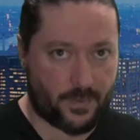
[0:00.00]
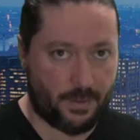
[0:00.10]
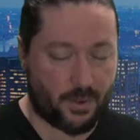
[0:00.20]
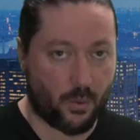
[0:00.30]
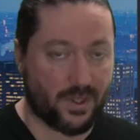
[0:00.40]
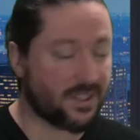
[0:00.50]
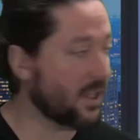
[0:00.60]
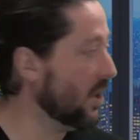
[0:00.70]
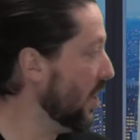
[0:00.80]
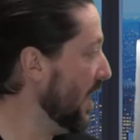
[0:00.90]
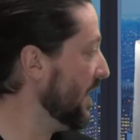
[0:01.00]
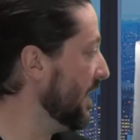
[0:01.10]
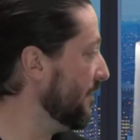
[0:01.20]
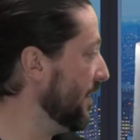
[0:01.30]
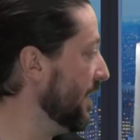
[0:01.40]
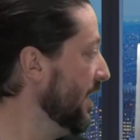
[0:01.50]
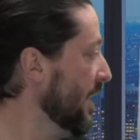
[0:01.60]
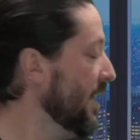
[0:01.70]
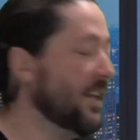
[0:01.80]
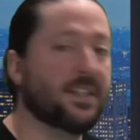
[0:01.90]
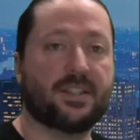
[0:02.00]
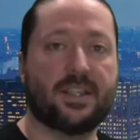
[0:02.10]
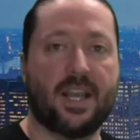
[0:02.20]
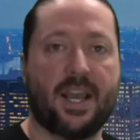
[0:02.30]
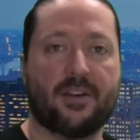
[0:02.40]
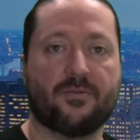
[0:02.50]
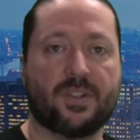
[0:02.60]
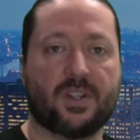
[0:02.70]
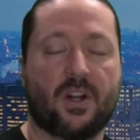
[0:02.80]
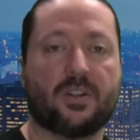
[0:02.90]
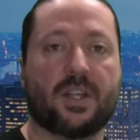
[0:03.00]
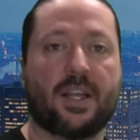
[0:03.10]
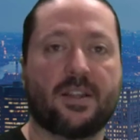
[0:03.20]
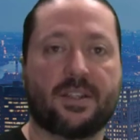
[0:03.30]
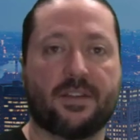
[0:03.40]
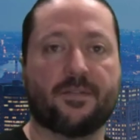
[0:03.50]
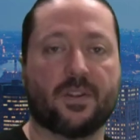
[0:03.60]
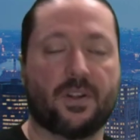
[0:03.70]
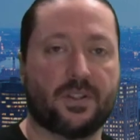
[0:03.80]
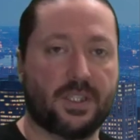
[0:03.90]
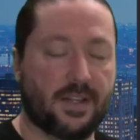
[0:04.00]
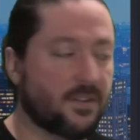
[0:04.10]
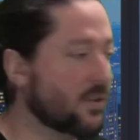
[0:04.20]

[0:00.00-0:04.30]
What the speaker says: But what's a lot different is the end result and the difficulty level.